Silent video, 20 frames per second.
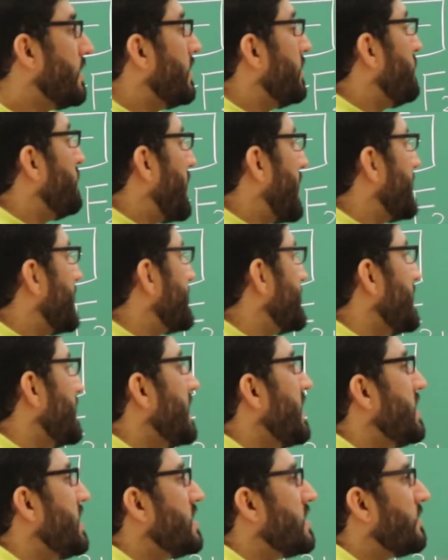We can see
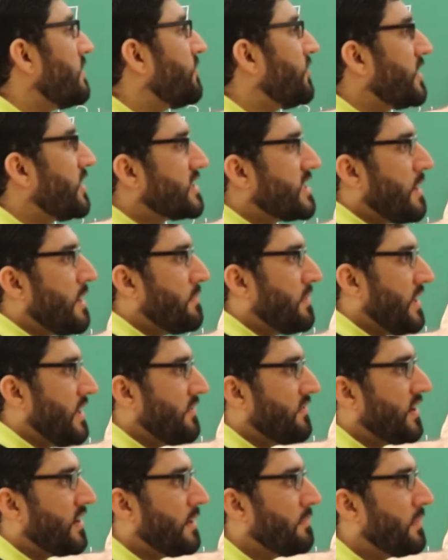here, for example,
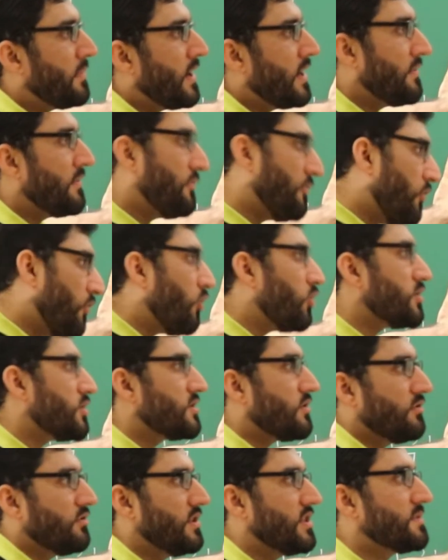if I apply a force
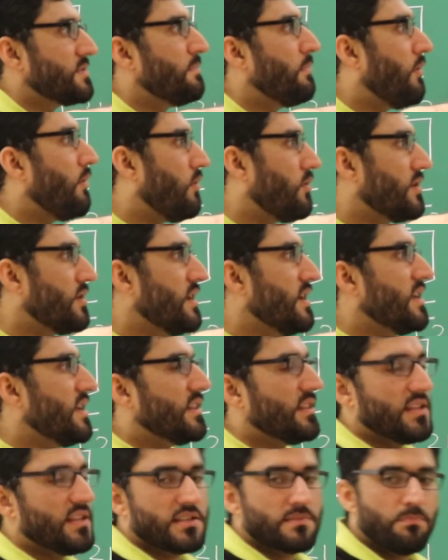on this board
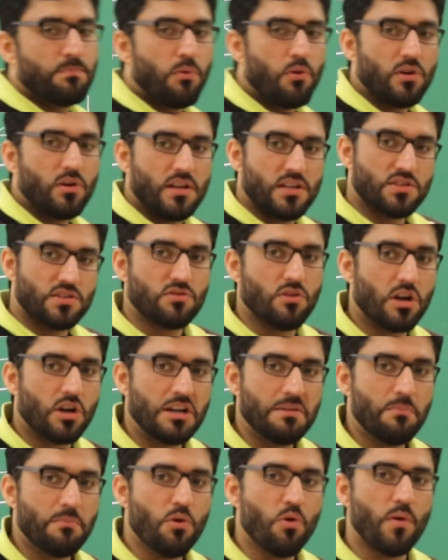is
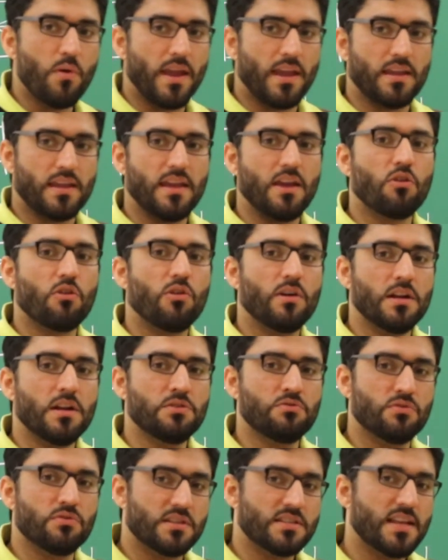not moving. According
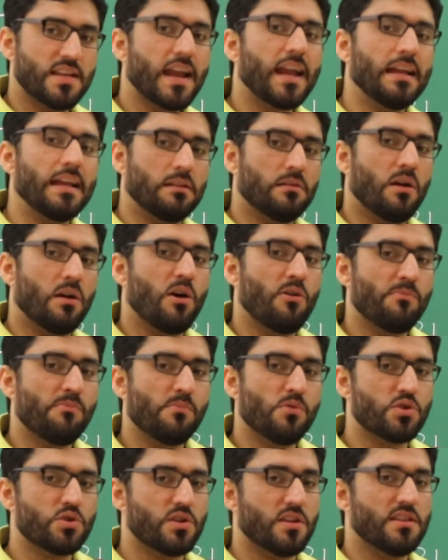to the second law of
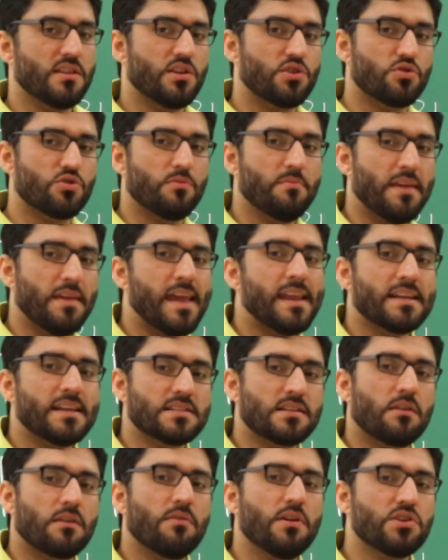motion, there should be an
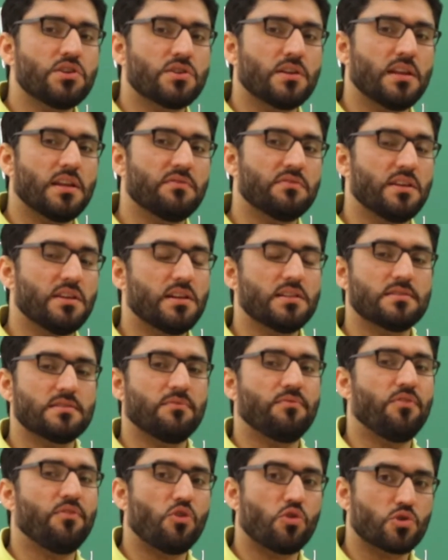acceleration if there is a
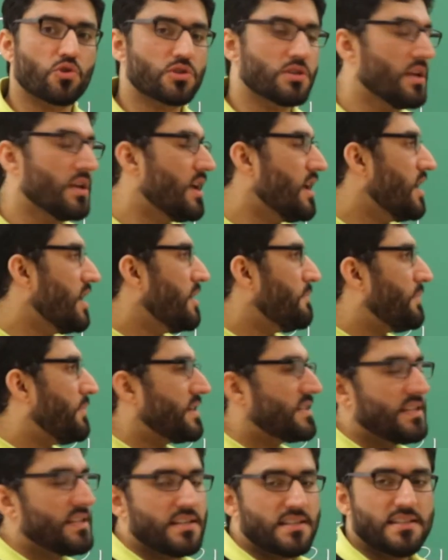force. But
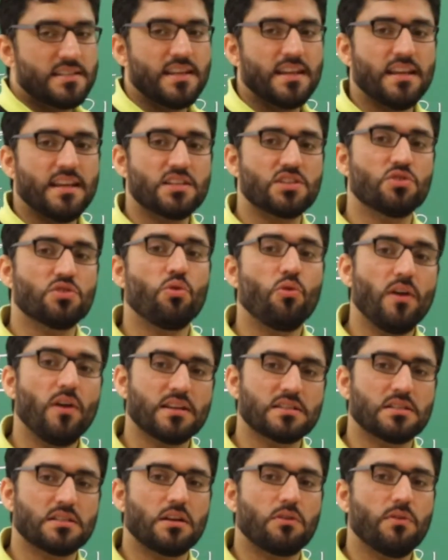since there is no
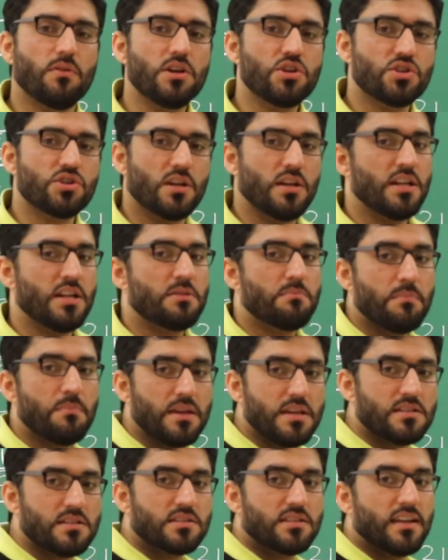acceleration, it
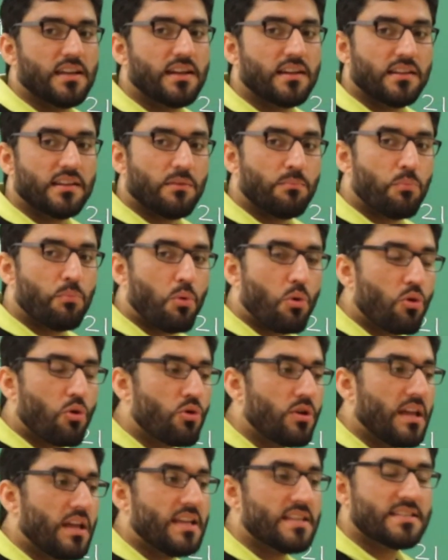means that the
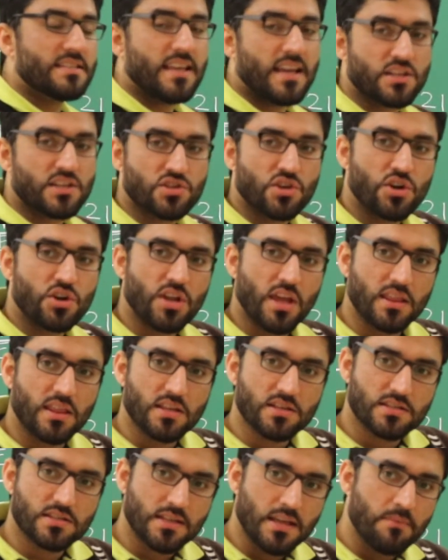board is exerting
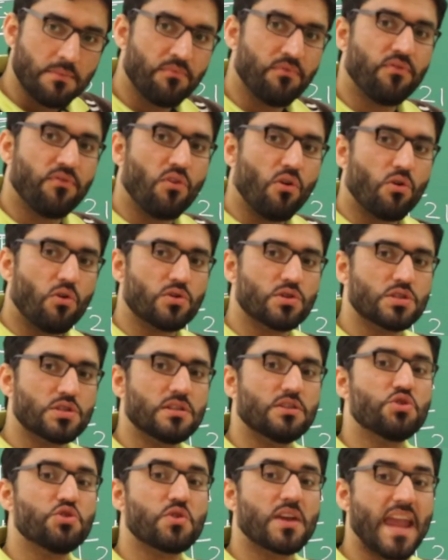the same force
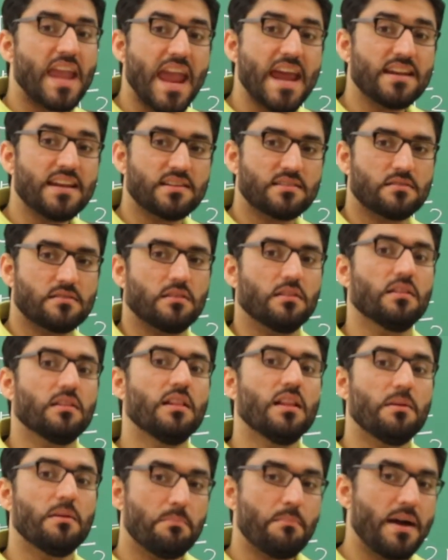to
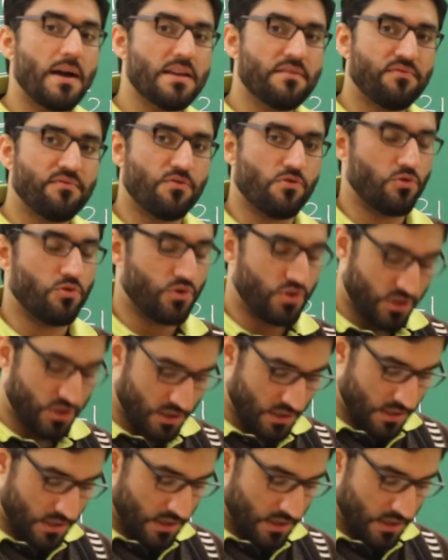cancel my force.